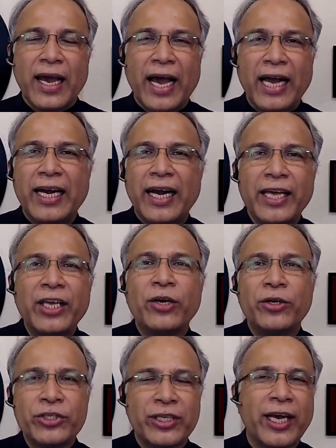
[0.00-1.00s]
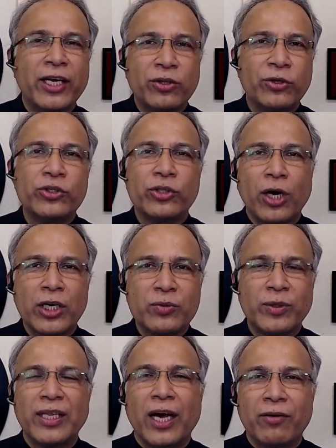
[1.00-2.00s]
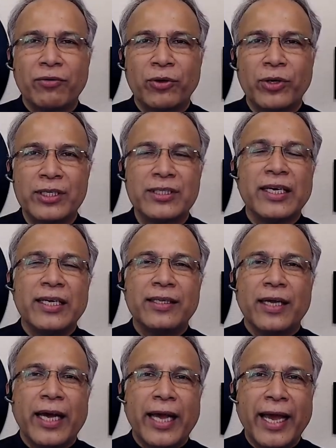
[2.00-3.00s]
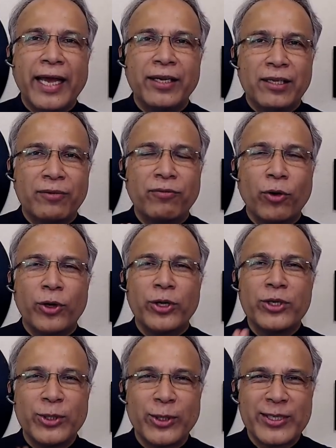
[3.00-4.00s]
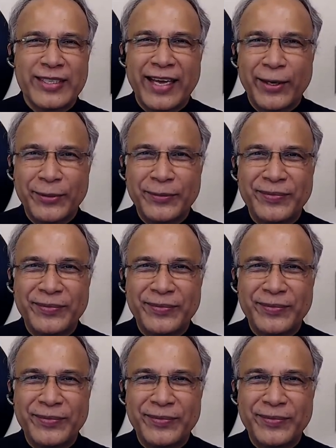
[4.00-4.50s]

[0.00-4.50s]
I'd like you to share those thoughts with our viewers. And the floor is yours now.